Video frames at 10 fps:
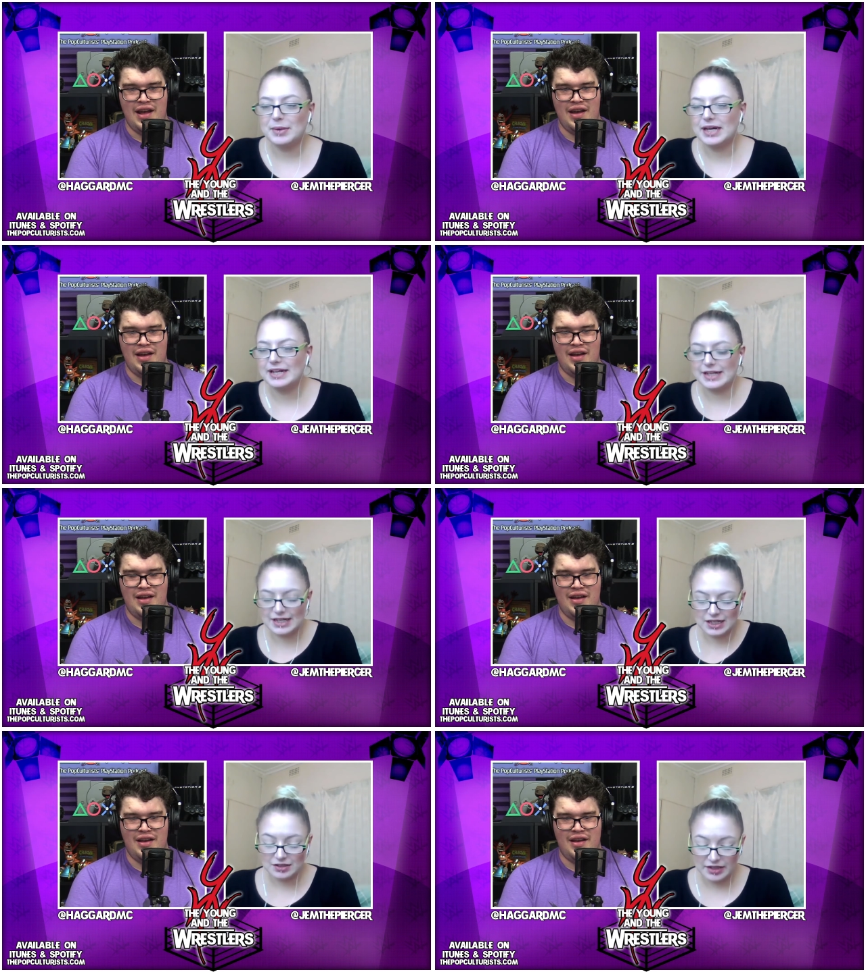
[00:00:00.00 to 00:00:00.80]
Speaker 1: But
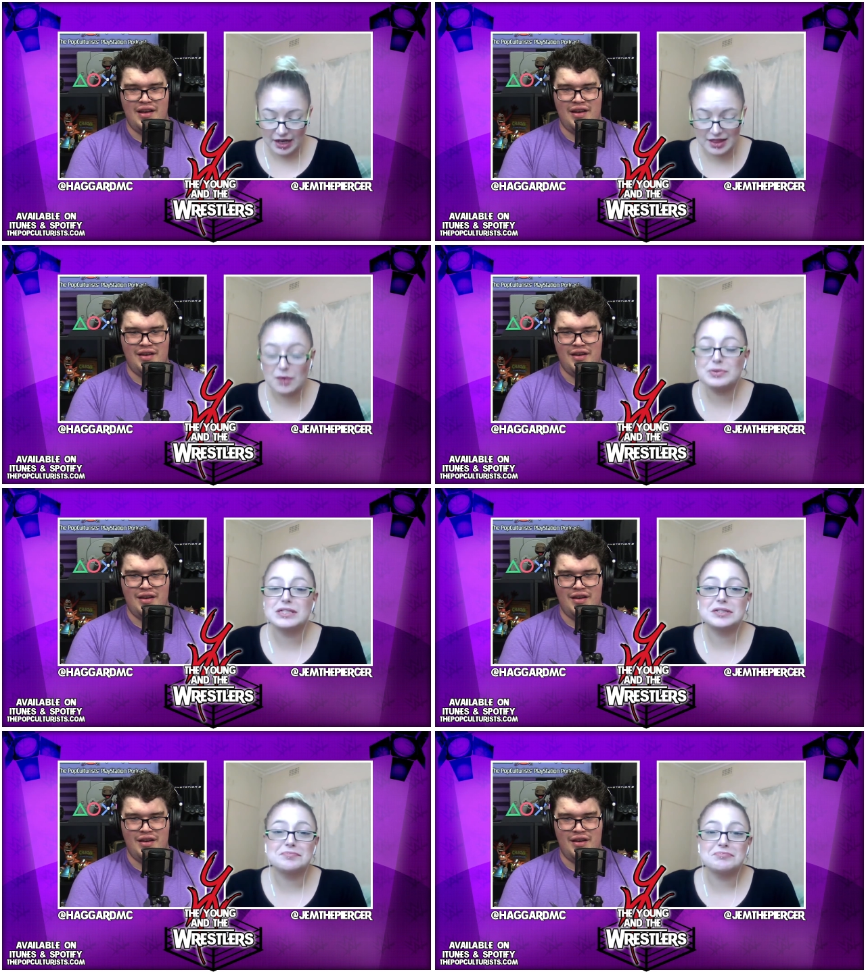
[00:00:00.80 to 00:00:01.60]
yeah, I
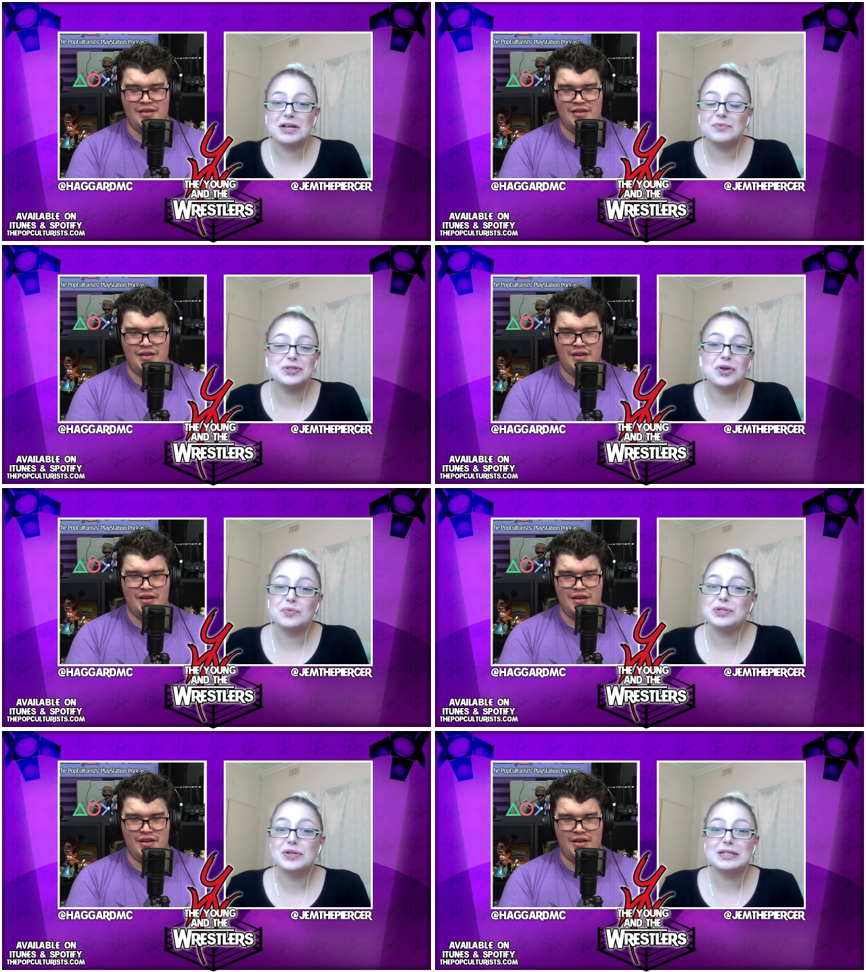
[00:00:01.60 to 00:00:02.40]
was
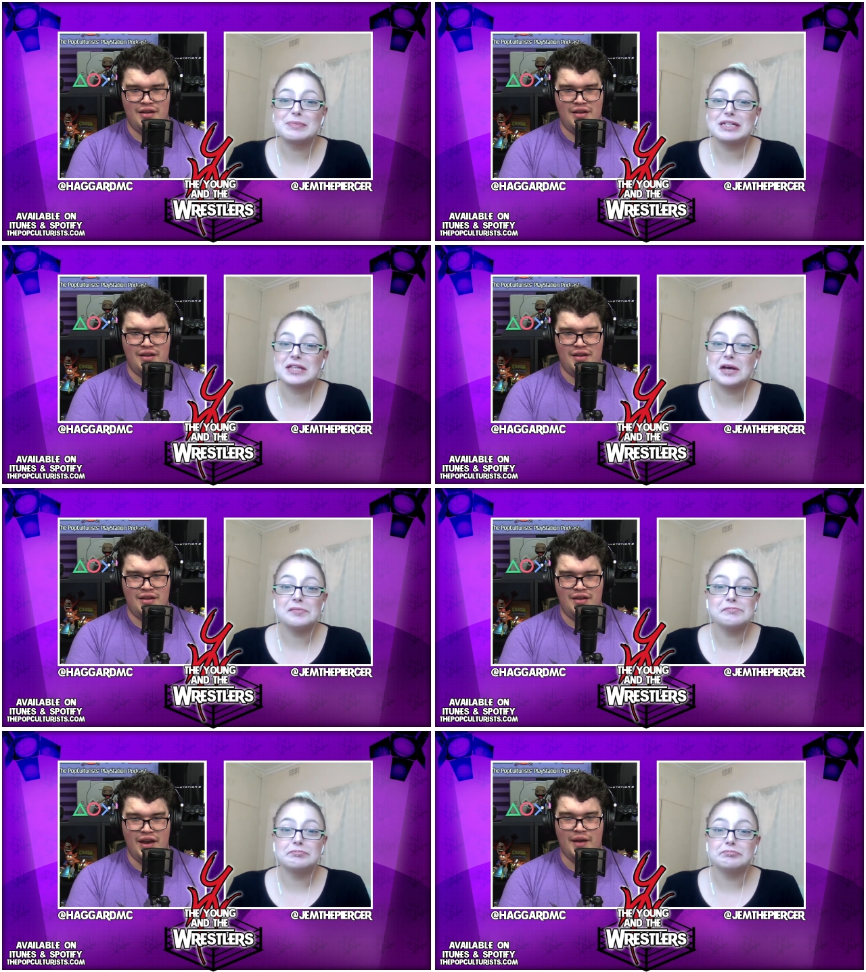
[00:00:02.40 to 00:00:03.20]
not expecting
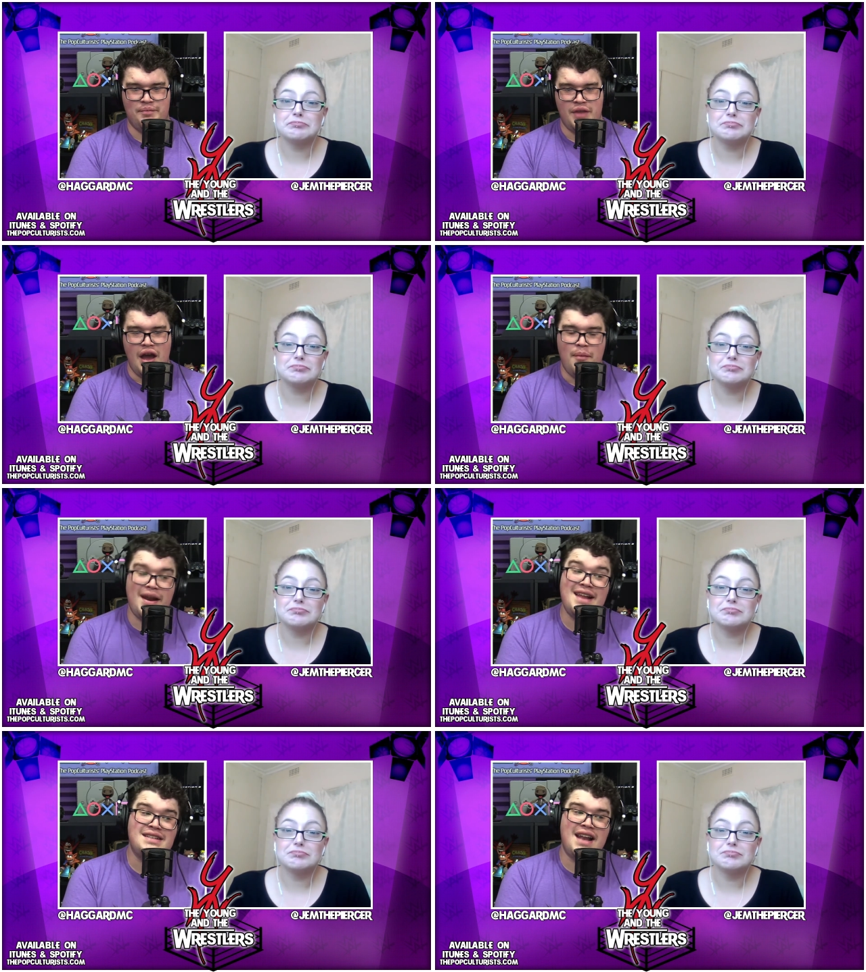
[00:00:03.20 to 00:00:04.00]
that.
Speaker 2: Yeah,
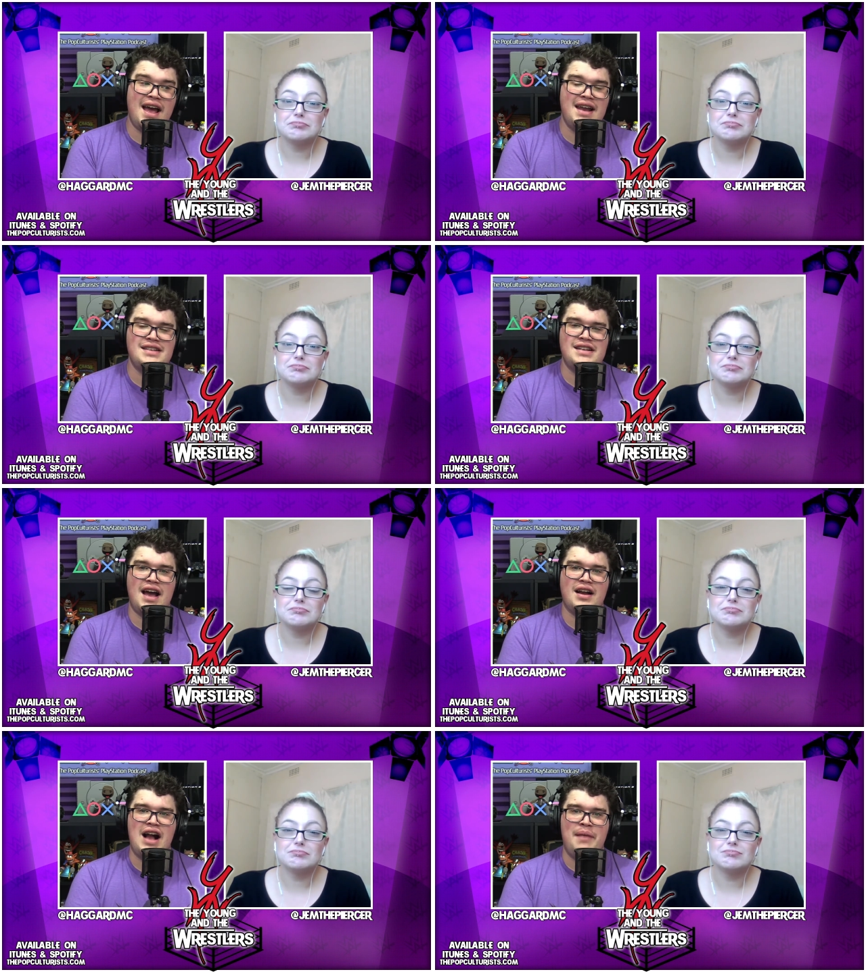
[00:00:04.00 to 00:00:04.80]
but it is an
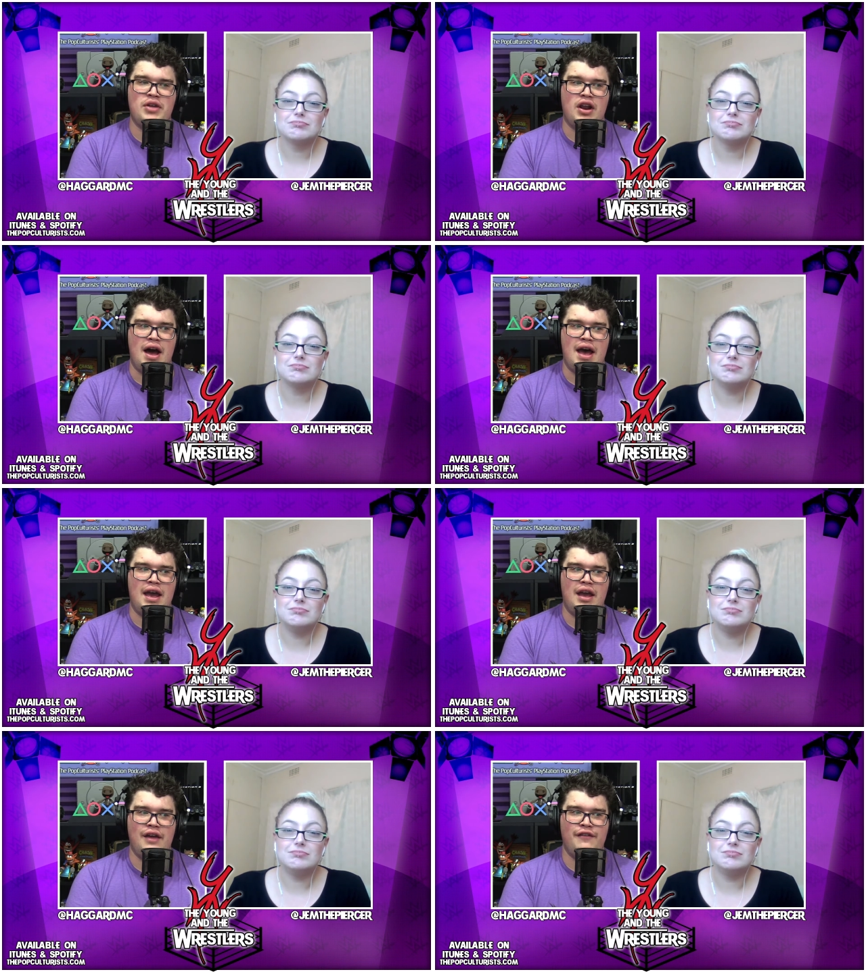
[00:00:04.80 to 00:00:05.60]
outcome that
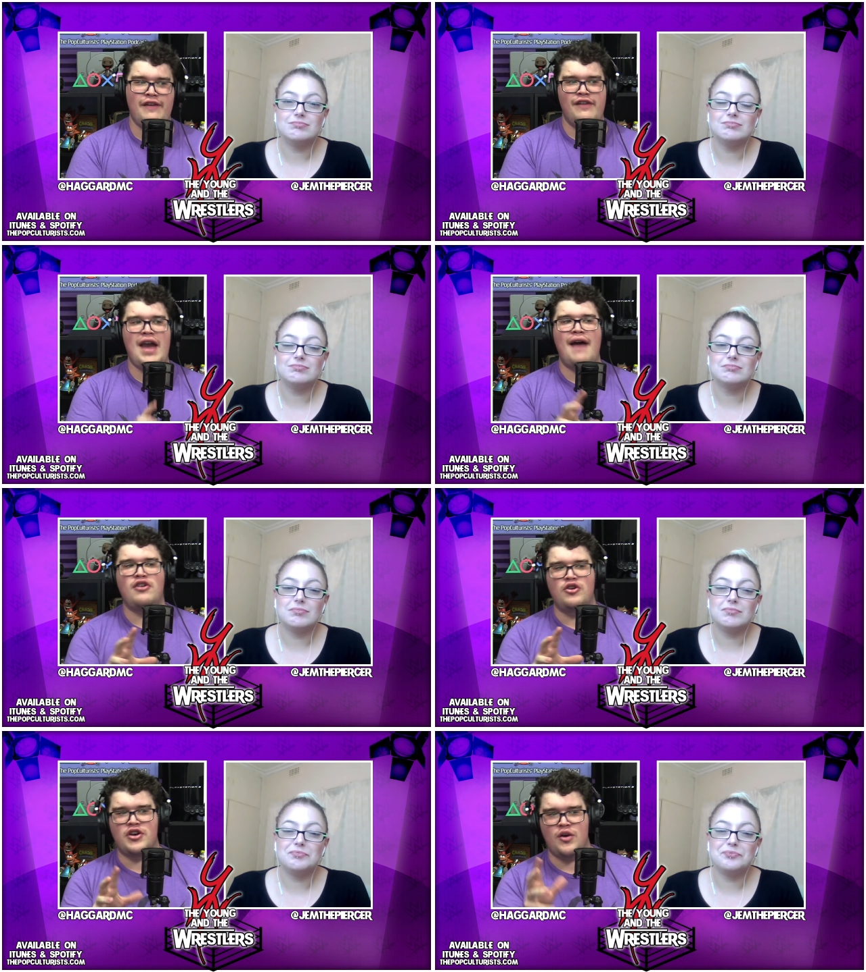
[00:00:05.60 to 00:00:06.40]
if you have a
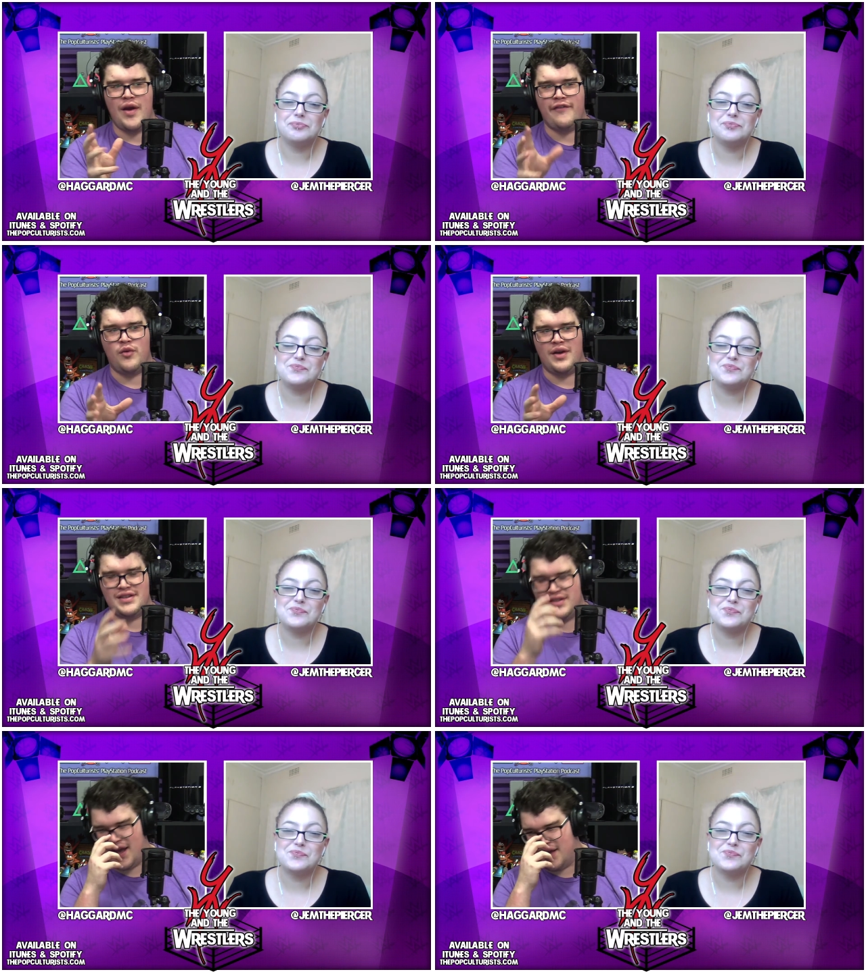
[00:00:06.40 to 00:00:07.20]
look at where everyone
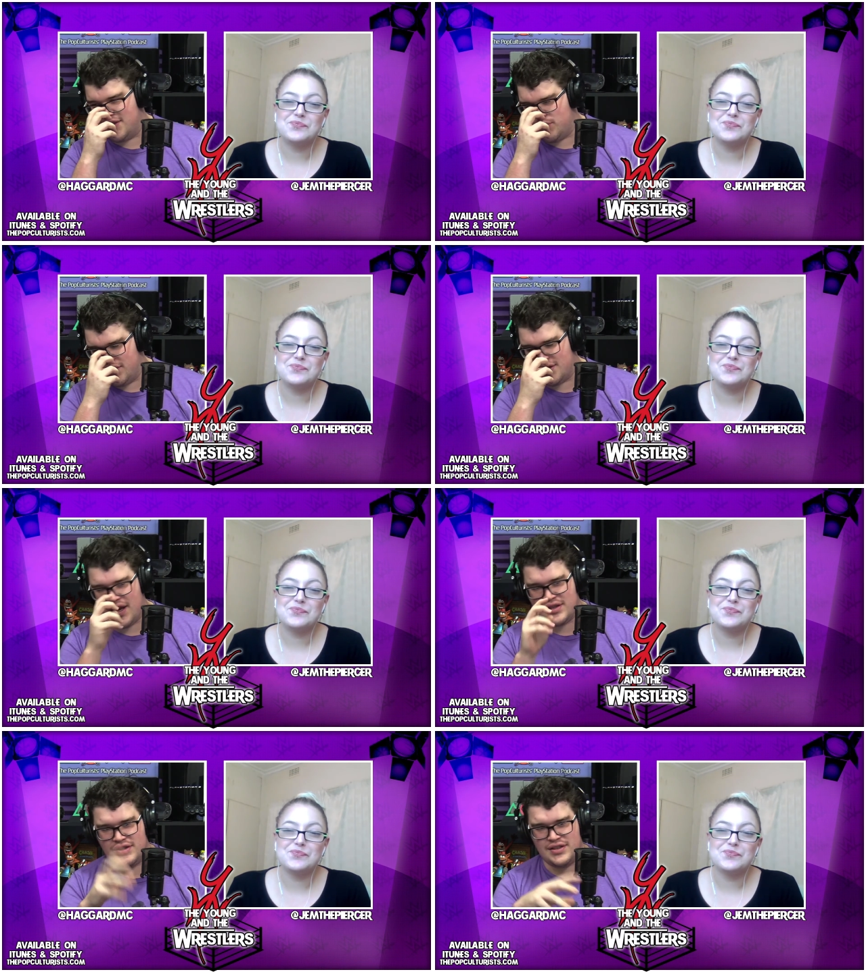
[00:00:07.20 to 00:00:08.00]
stands, as we
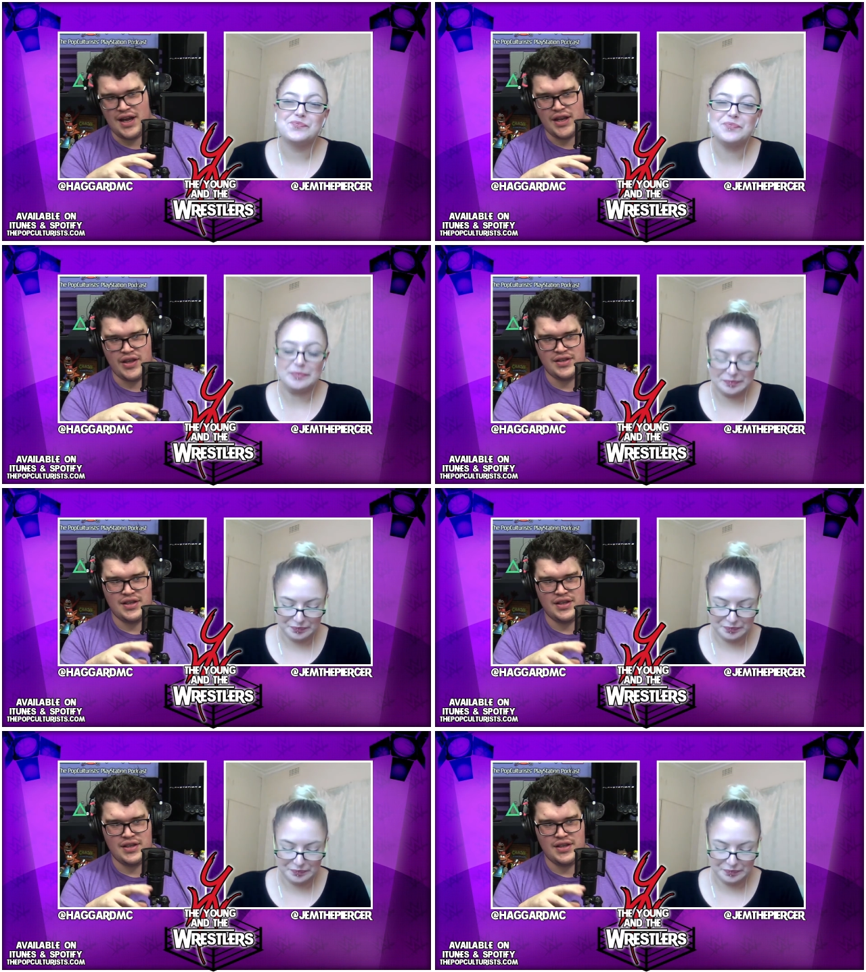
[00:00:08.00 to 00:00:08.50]
discussed at the start of this,